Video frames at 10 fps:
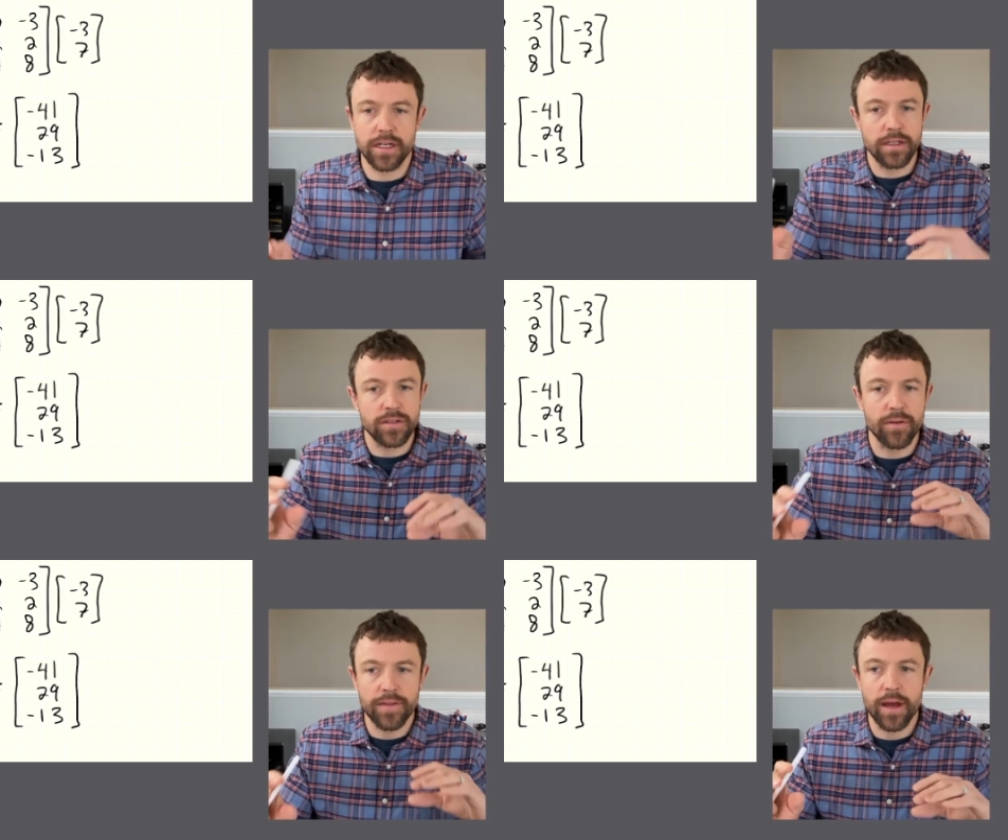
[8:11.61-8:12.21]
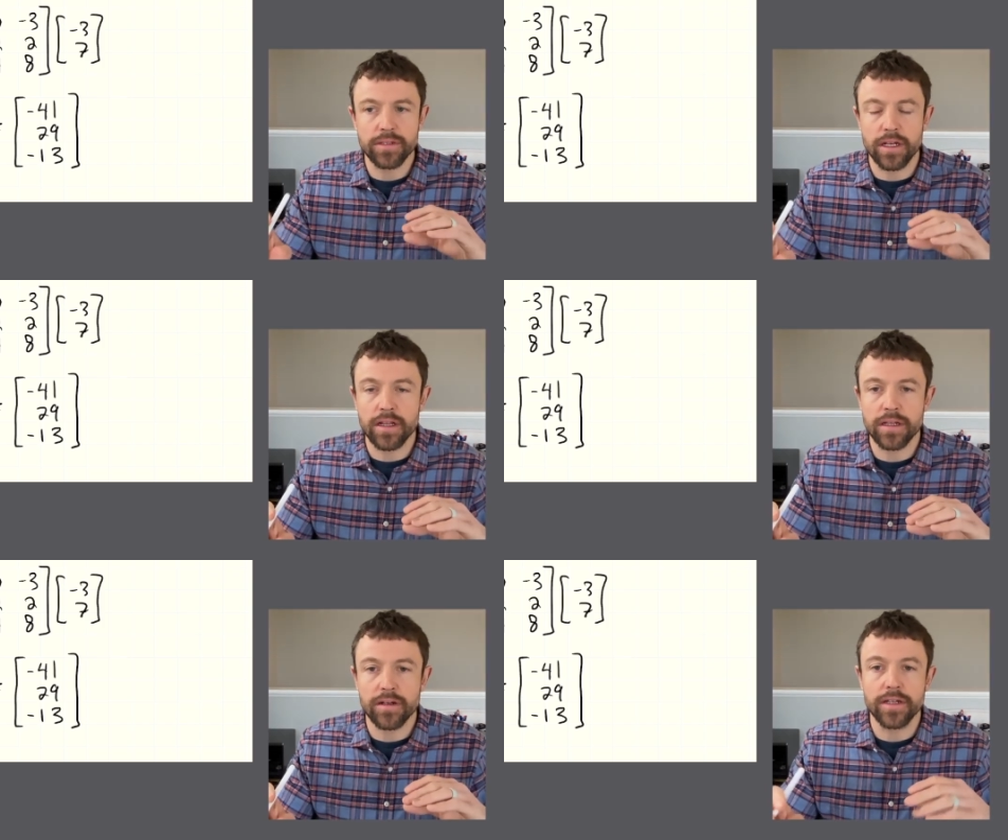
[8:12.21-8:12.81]
And so if that was
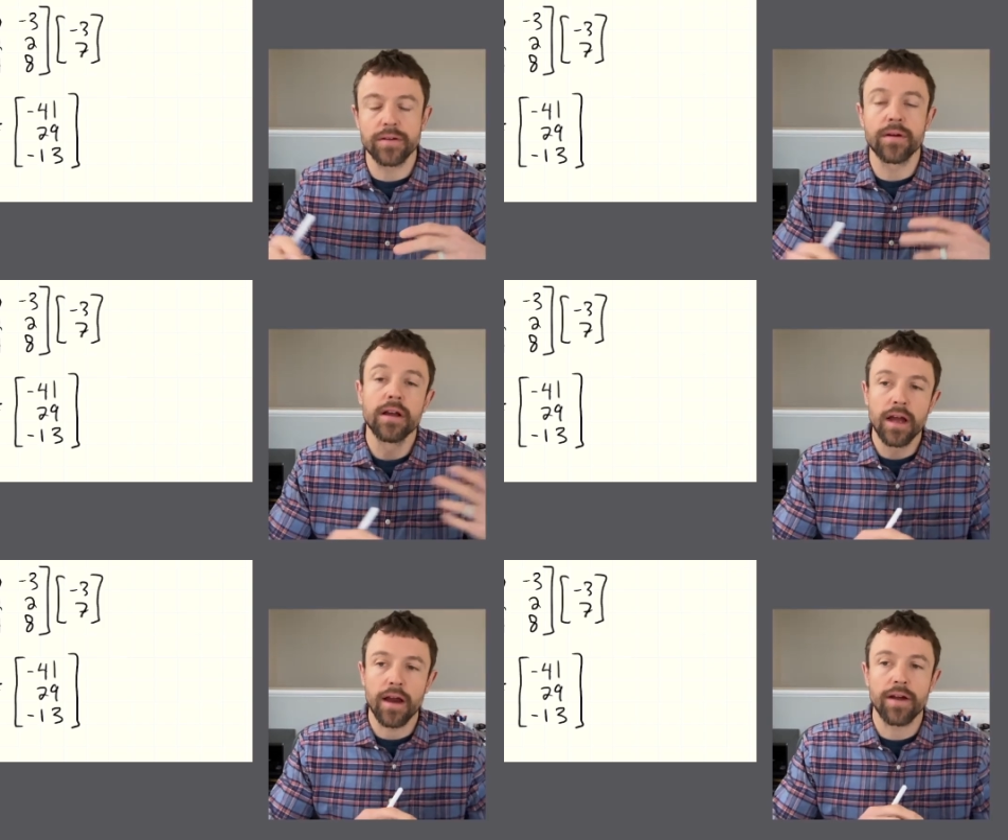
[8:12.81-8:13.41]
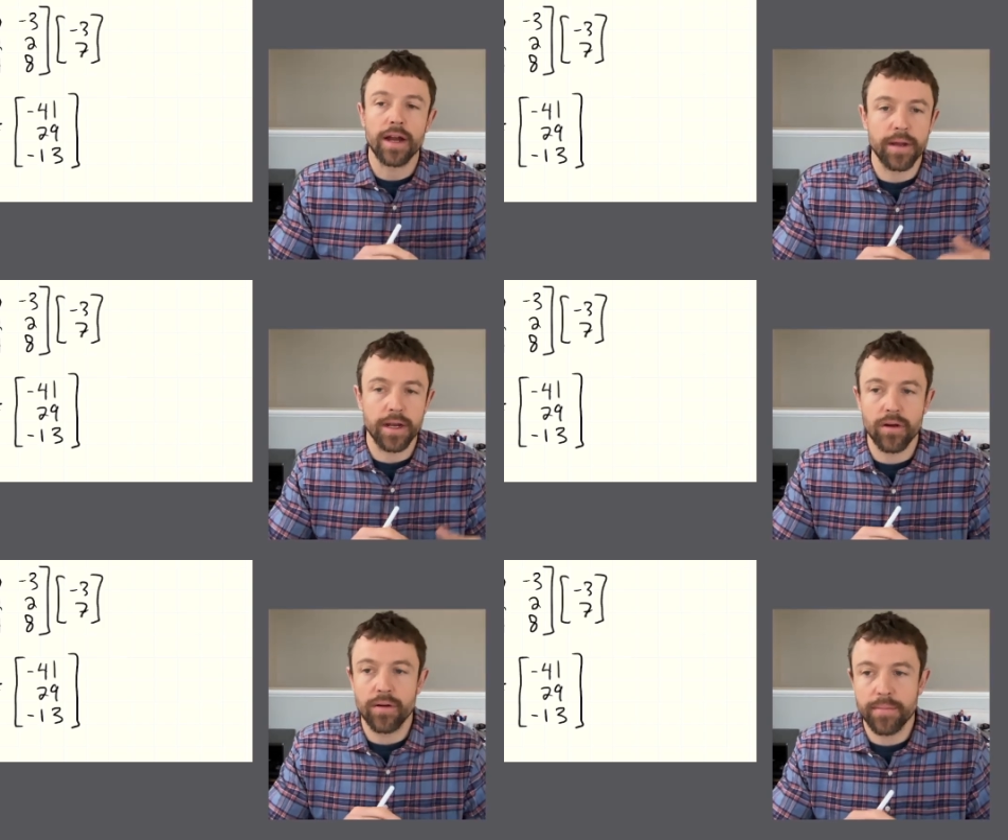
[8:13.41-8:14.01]
unclear to you, I recommend
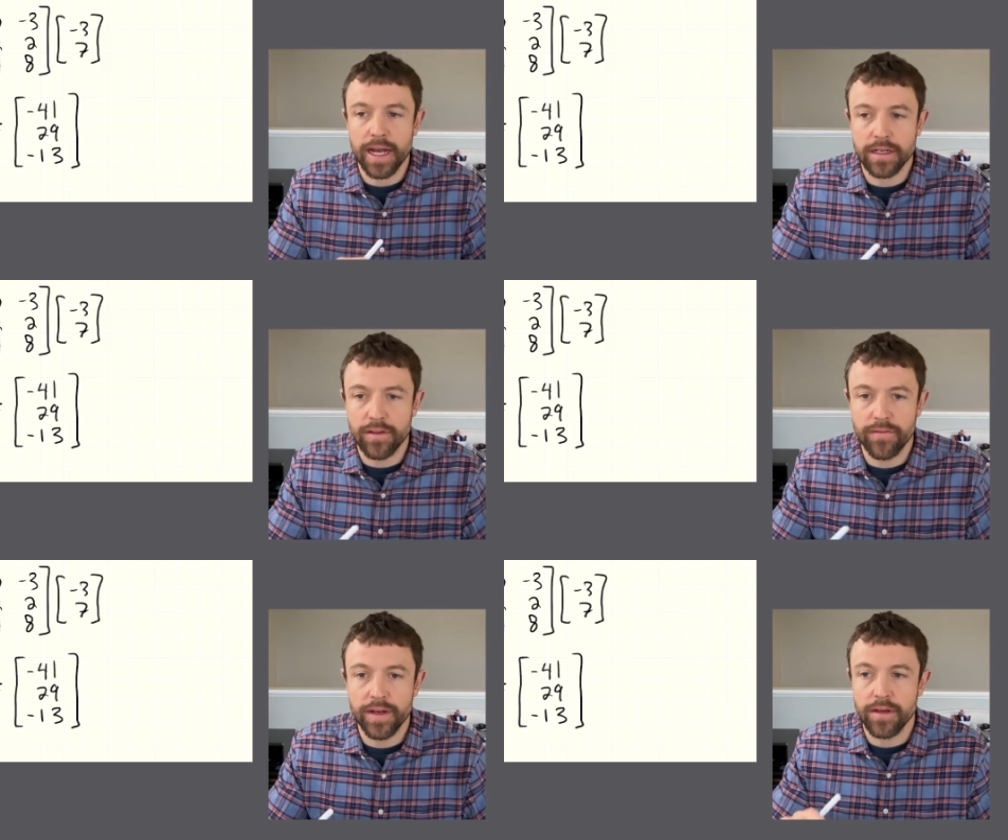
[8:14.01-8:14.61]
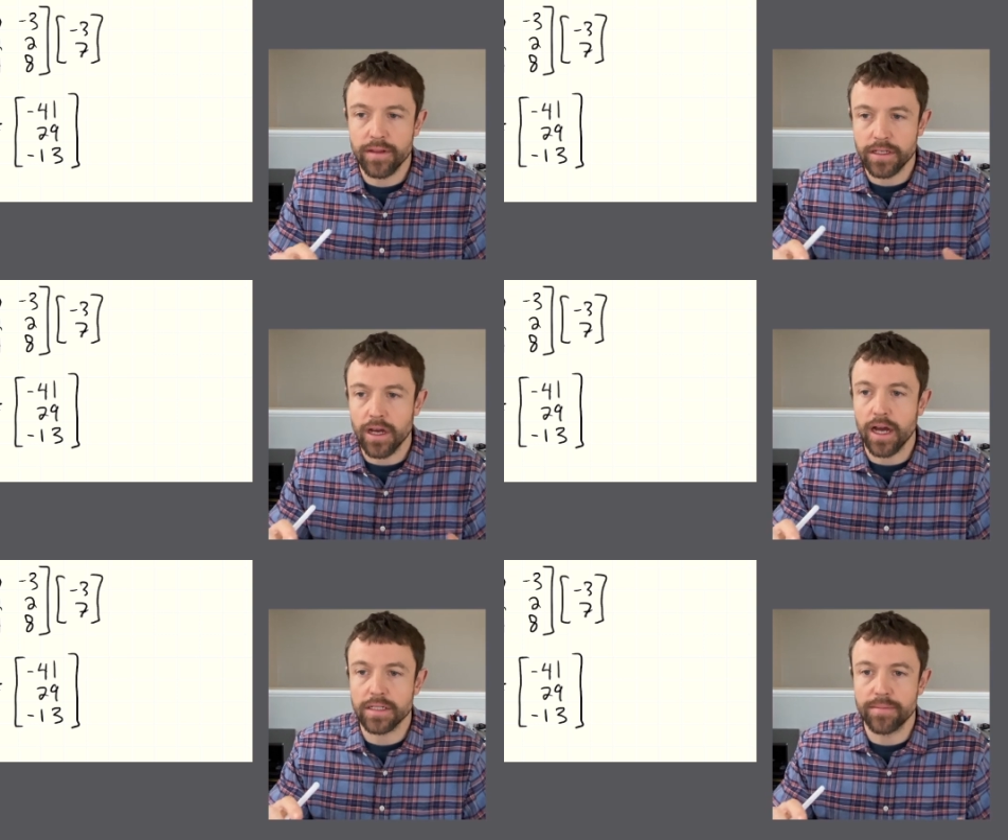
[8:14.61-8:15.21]
going back to the video that
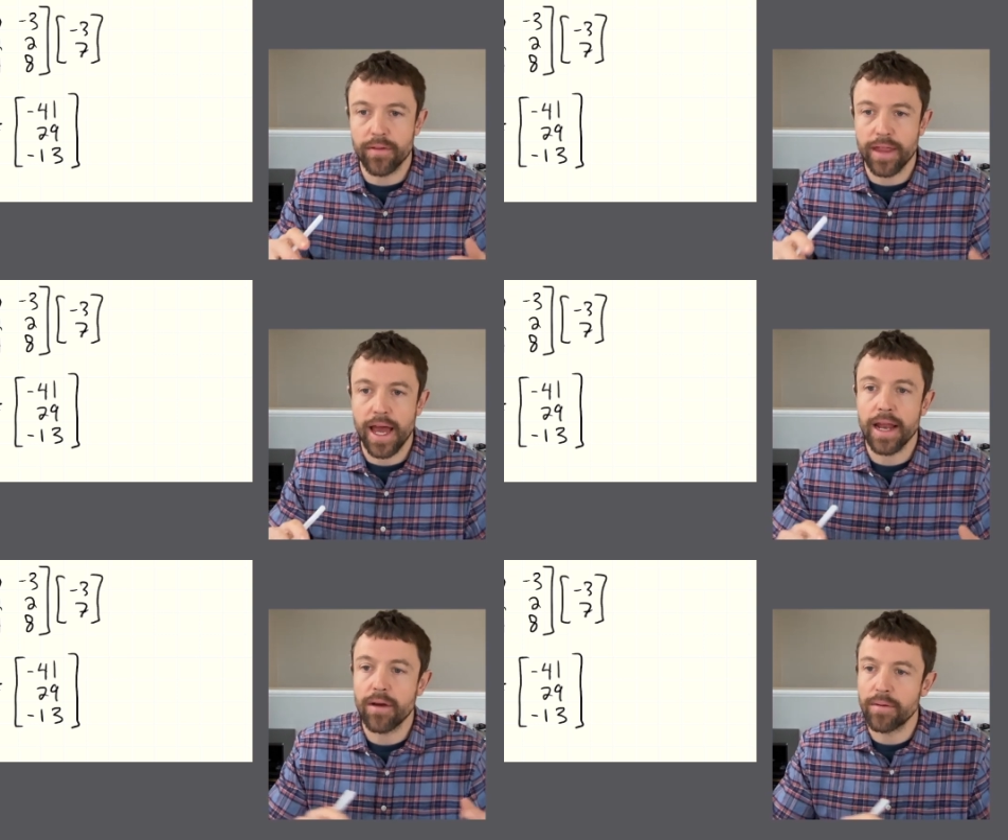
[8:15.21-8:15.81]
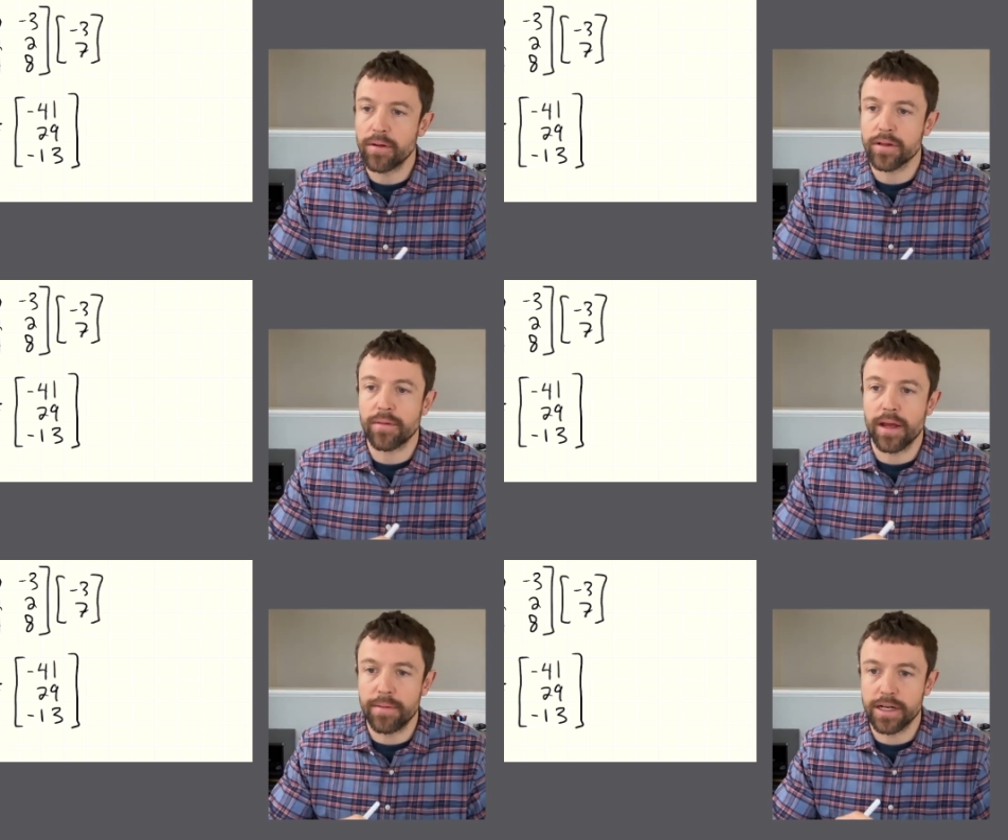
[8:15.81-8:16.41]
talks about that, how we
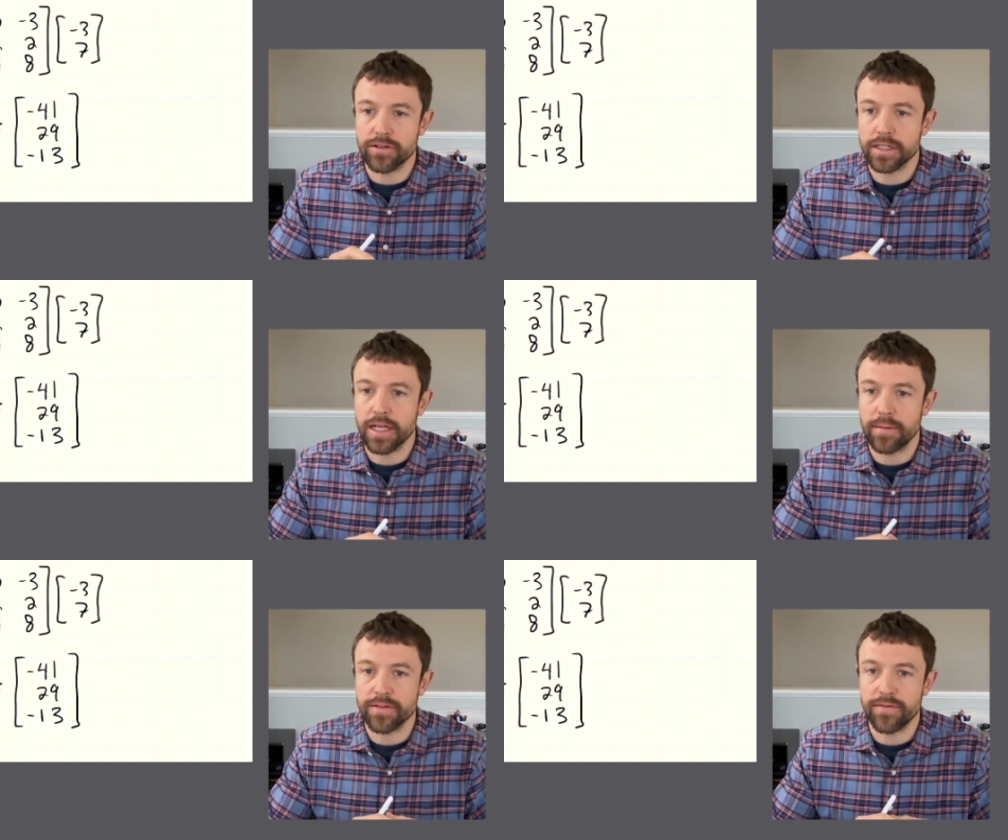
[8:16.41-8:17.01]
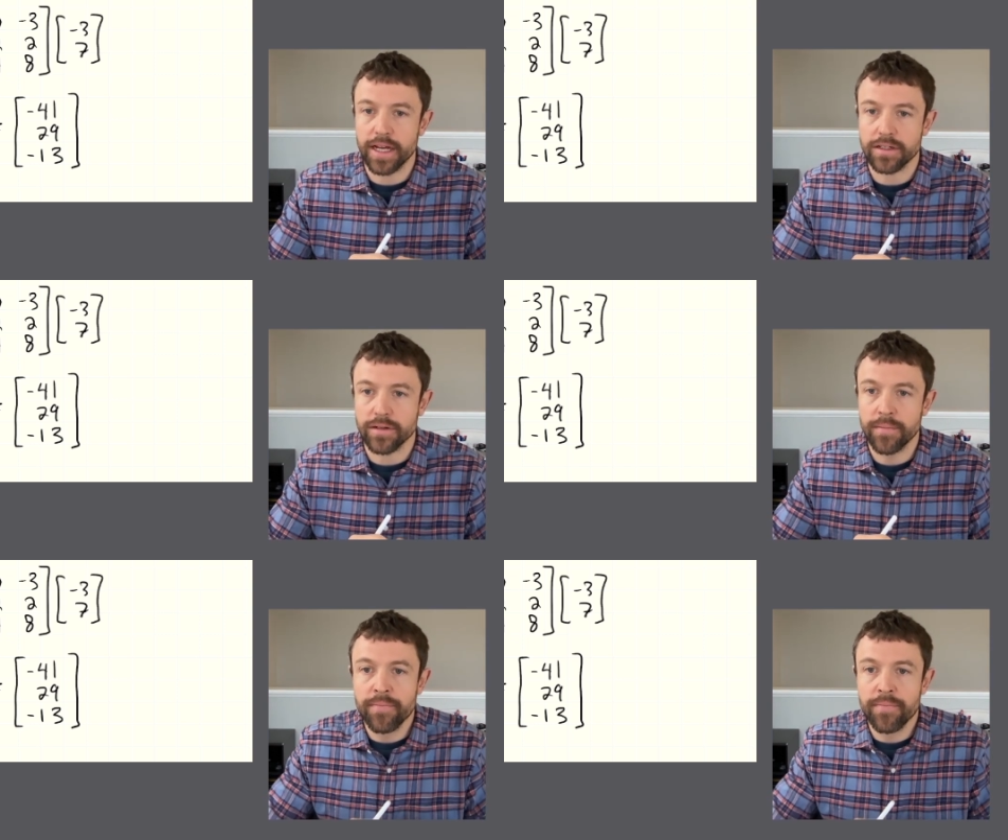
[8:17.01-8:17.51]
multiply a matrix times a vector.